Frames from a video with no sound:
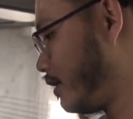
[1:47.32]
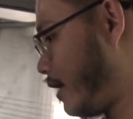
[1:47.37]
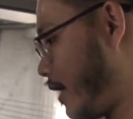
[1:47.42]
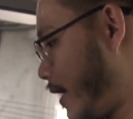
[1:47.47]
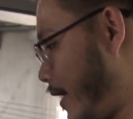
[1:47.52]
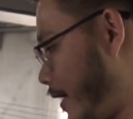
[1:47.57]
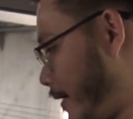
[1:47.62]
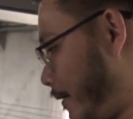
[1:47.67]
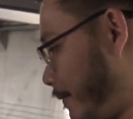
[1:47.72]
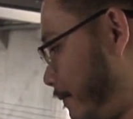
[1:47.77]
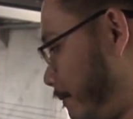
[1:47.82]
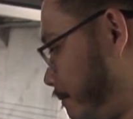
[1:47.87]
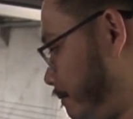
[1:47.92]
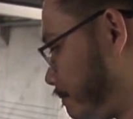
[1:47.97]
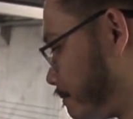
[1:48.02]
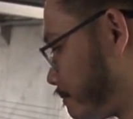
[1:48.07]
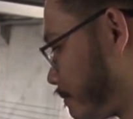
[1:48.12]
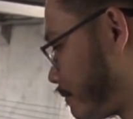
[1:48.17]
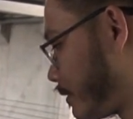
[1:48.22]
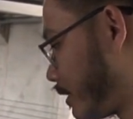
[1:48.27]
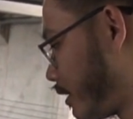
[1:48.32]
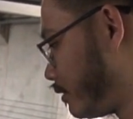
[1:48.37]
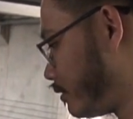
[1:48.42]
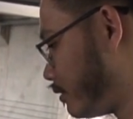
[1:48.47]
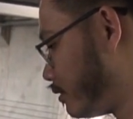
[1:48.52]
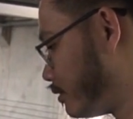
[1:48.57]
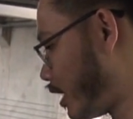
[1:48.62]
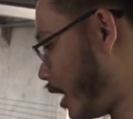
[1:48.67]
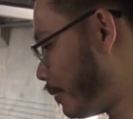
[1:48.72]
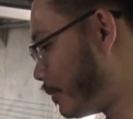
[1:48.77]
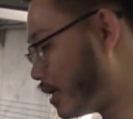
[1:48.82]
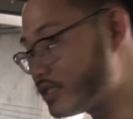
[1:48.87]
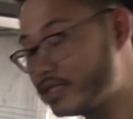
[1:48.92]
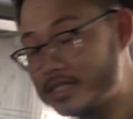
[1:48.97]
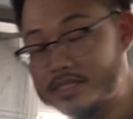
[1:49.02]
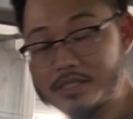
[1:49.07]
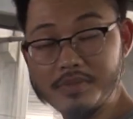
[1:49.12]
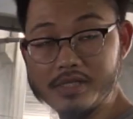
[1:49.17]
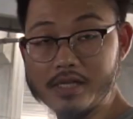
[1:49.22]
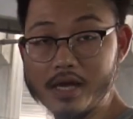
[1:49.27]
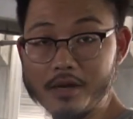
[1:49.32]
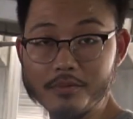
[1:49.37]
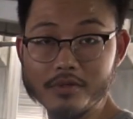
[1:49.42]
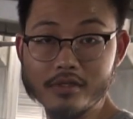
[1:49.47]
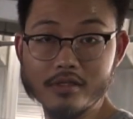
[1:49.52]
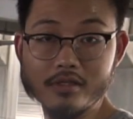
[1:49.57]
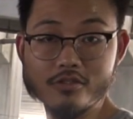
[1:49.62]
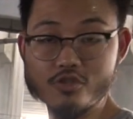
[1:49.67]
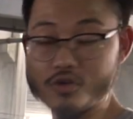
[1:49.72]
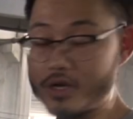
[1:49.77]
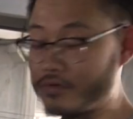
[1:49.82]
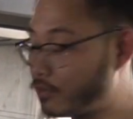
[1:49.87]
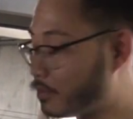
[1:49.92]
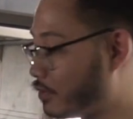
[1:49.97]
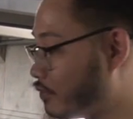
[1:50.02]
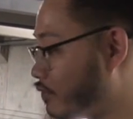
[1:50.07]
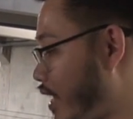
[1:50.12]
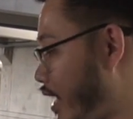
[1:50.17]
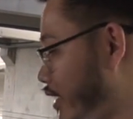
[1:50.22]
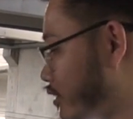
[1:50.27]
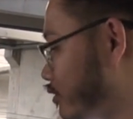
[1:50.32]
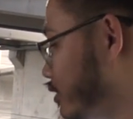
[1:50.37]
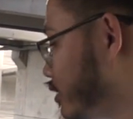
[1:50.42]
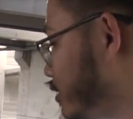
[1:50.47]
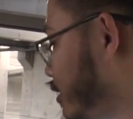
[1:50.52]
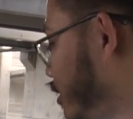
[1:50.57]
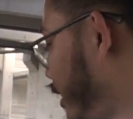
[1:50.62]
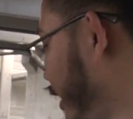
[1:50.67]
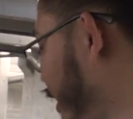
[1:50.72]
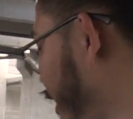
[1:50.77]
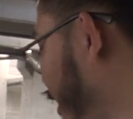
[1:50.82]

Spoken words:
Not much needs to be done with it straight from the factory. You know, I